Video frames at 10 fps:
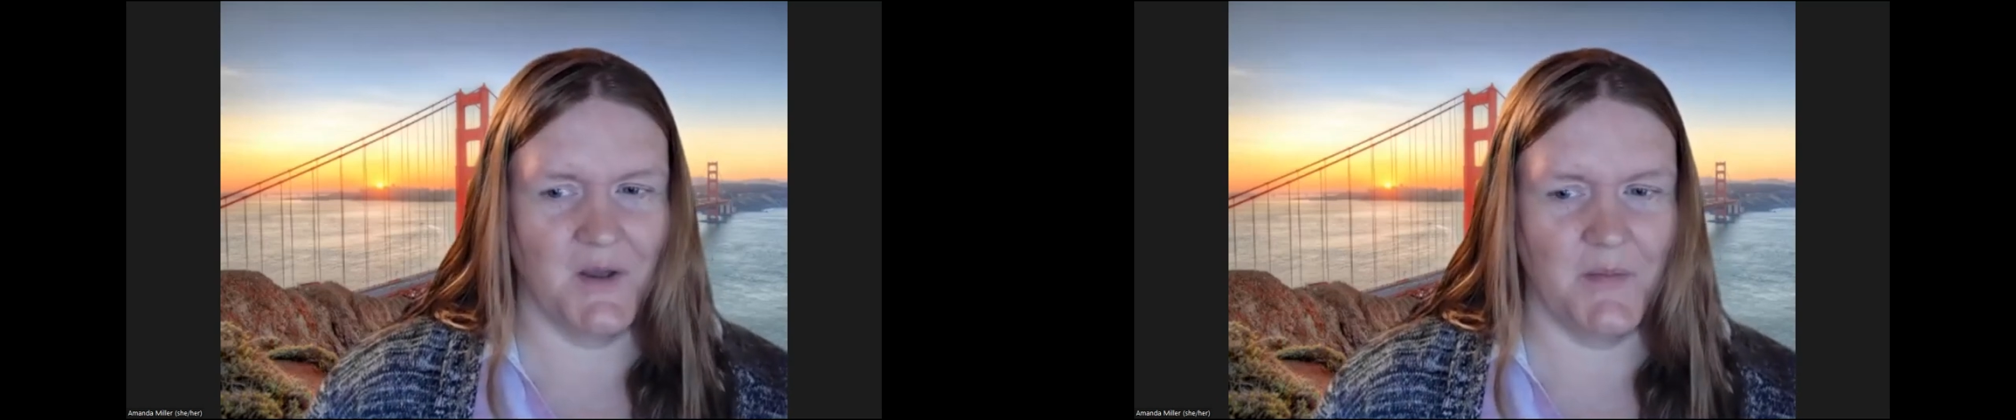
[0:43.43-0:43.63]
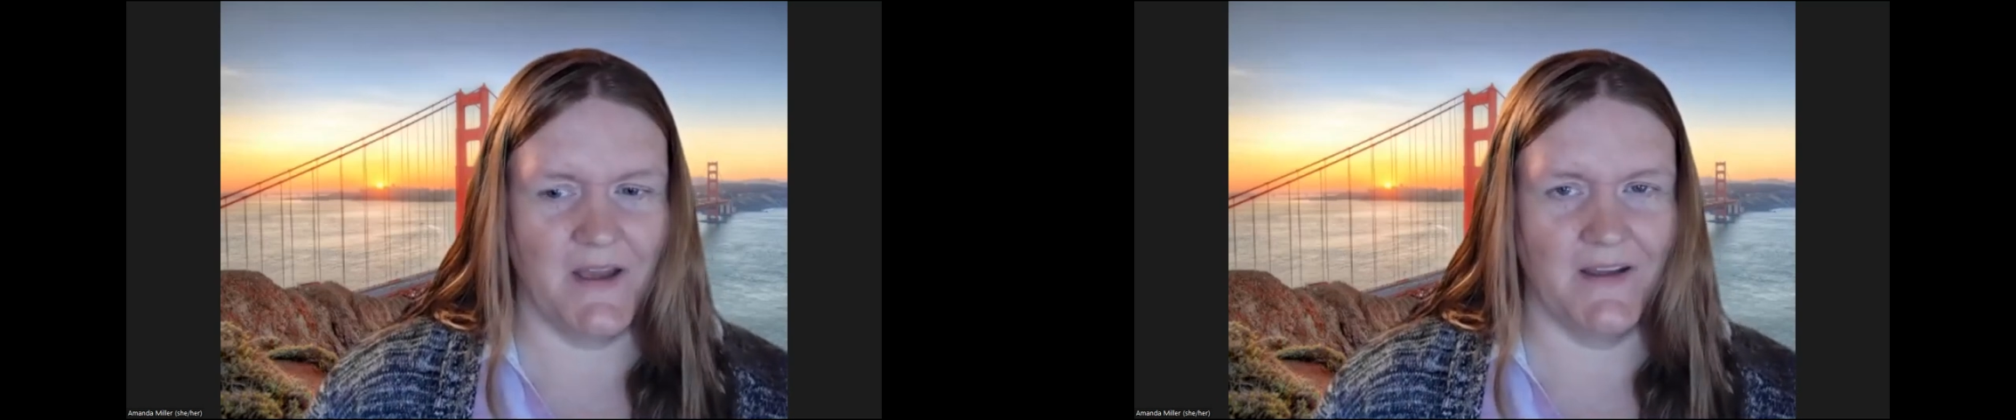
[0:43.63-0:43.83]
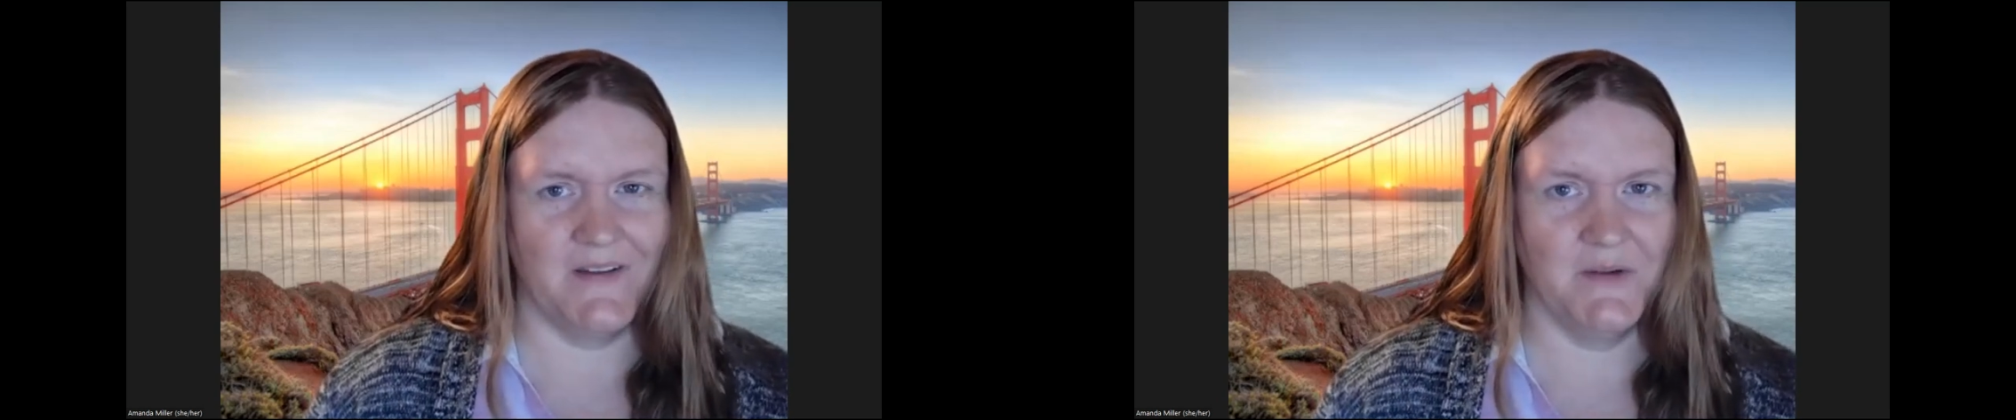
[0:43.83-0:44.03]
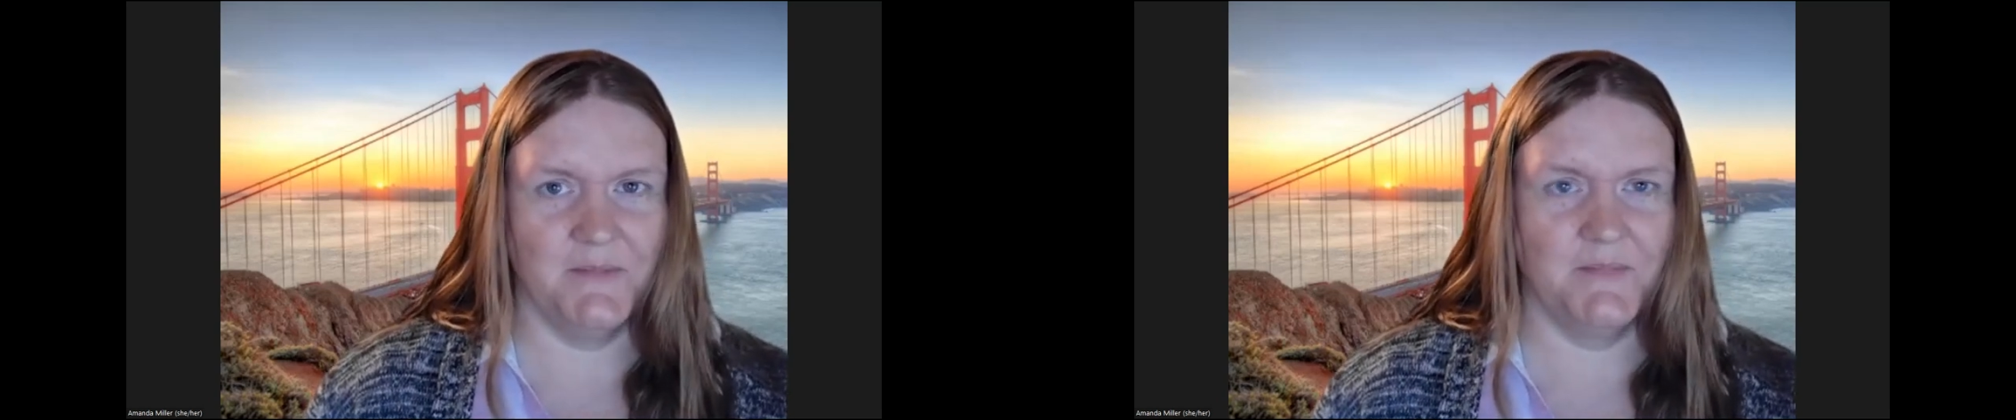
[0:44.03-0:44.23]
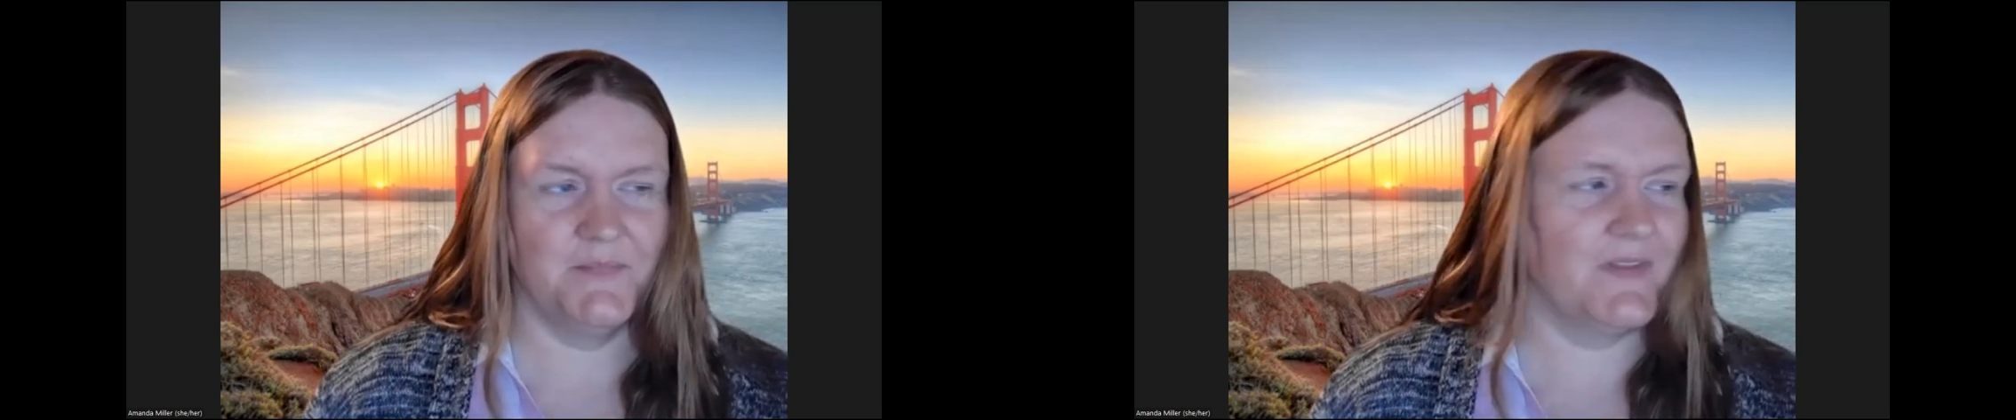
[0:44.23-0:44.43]
come back.
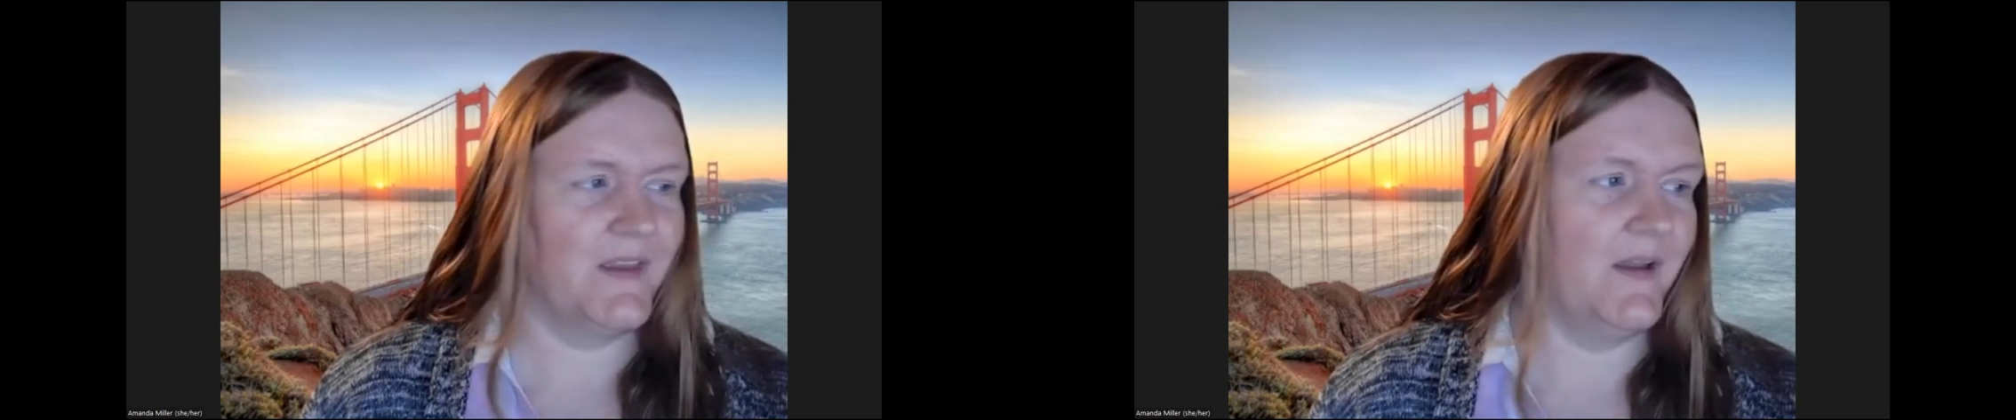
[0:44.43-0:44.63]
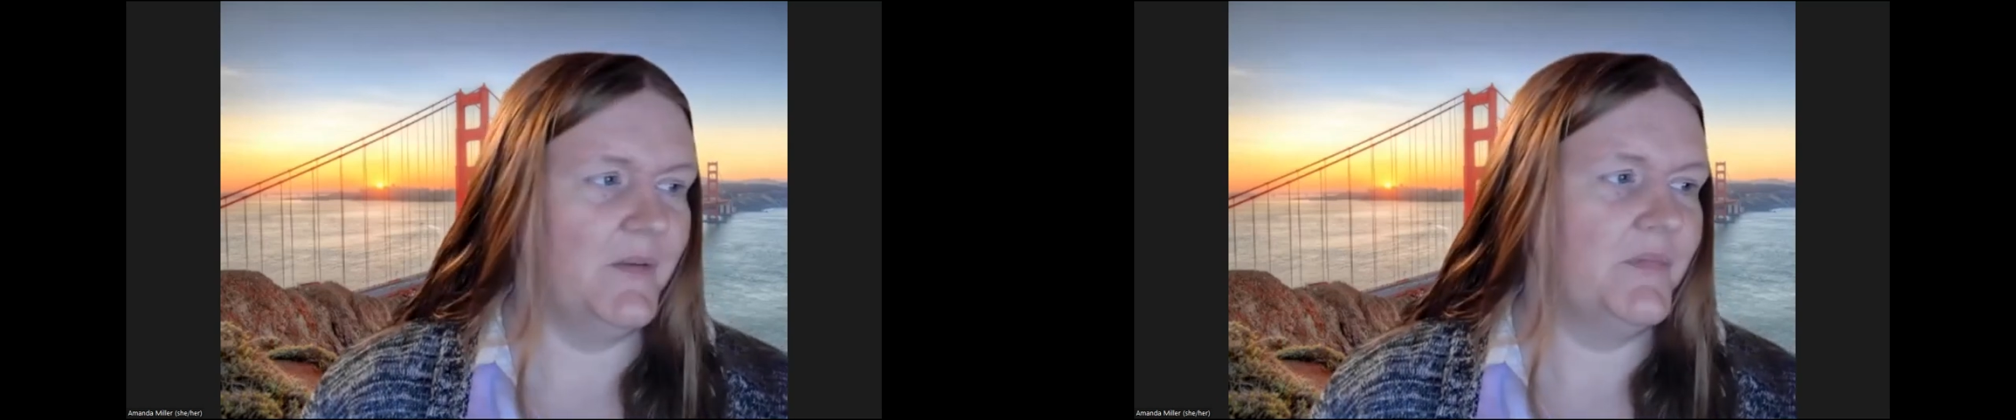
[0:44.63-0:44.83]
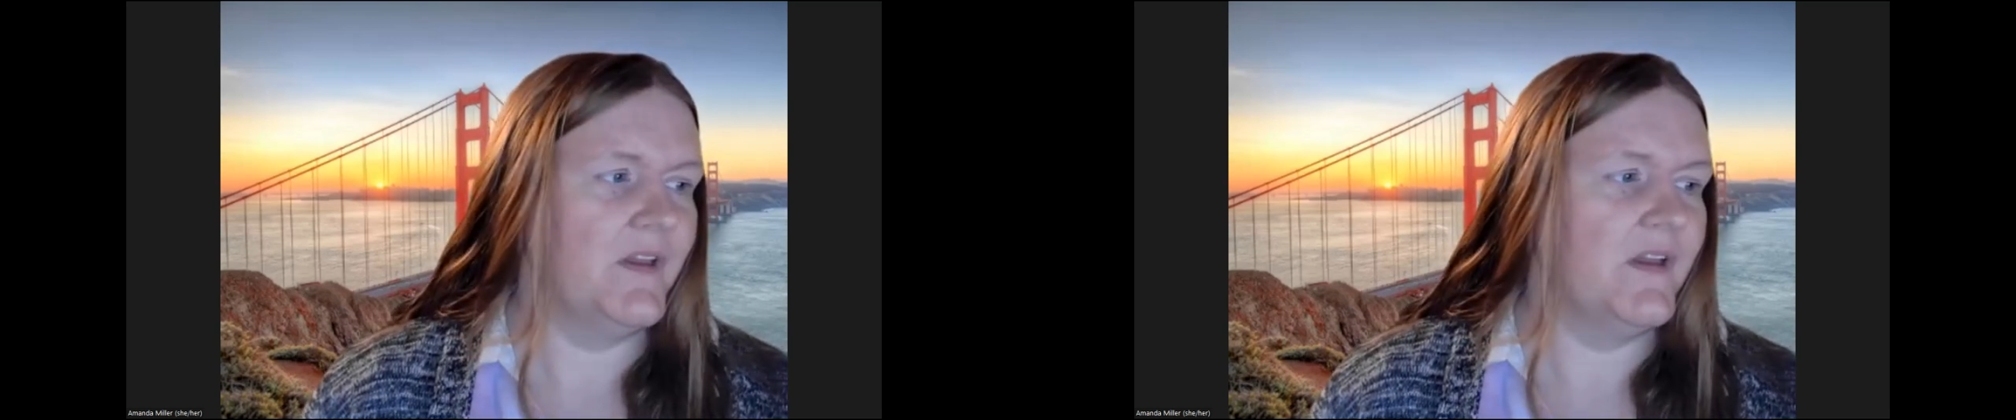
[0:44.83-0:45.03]
Okay.